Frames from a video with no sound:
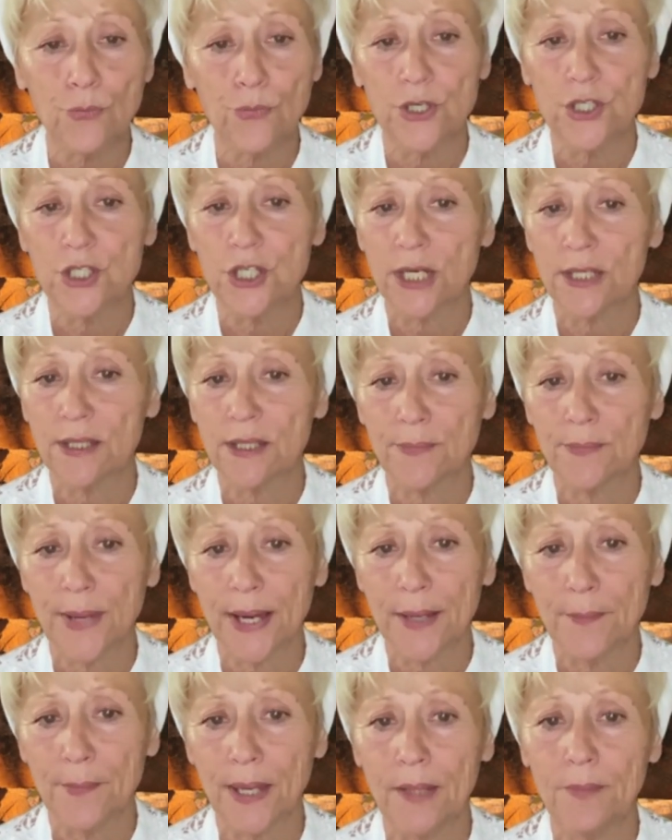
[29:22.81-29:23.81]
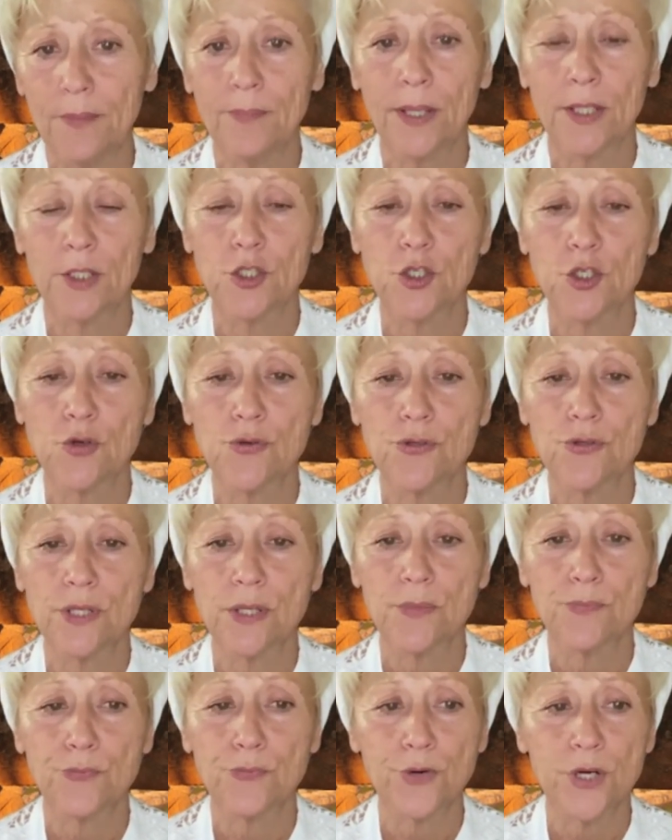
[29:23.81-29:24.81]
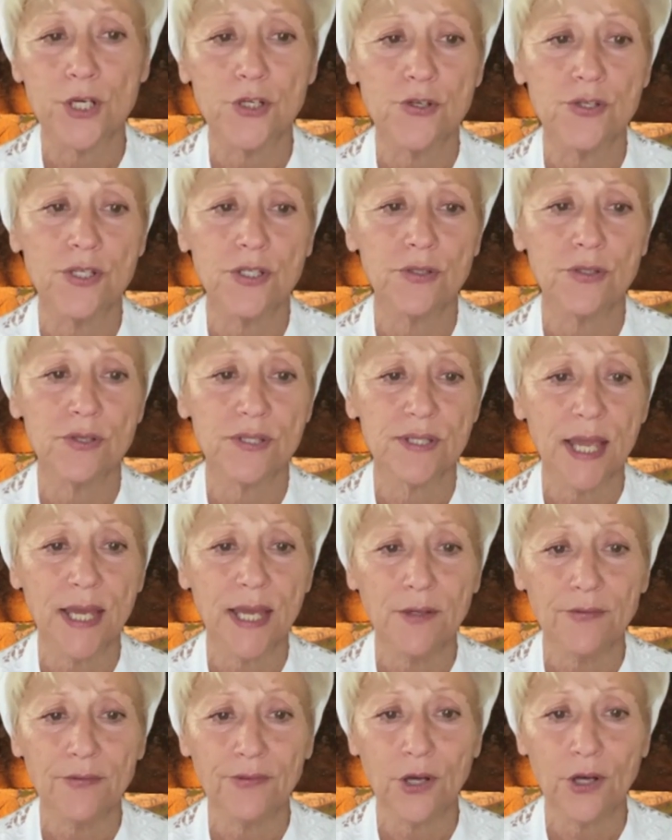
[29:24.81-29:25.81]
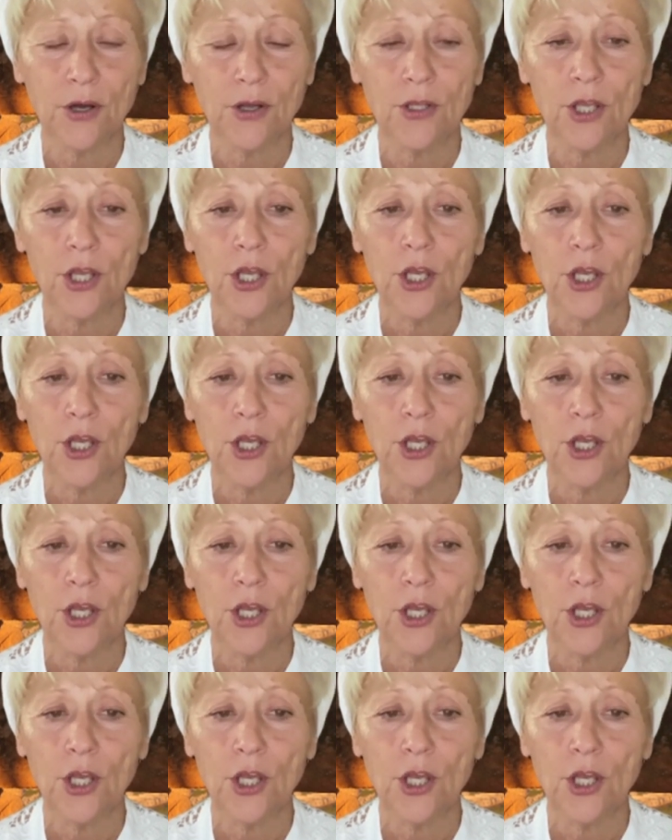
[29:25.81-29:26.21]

rejected by men, but chosen and precious in the sight of God,